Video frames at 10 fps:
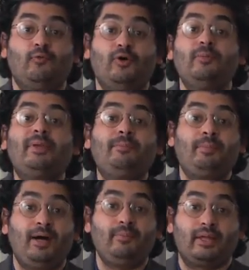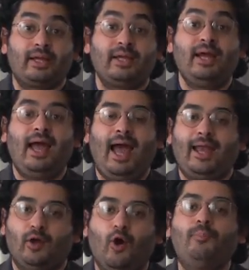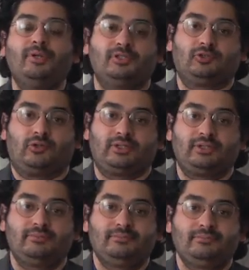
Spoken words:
will be public and open source.